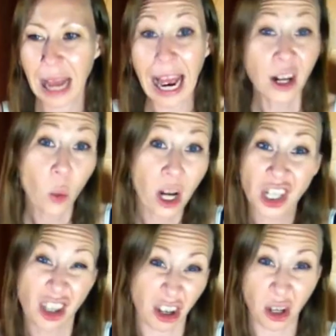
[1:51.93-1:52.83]
I don't
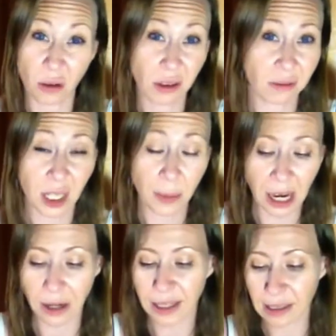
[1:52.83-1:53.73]
watch the news, to be
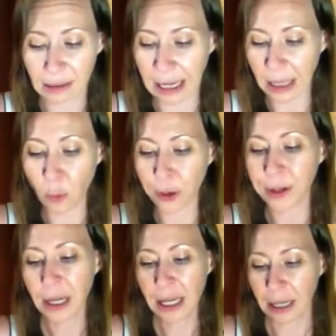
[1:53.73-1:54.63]
honest, anymore.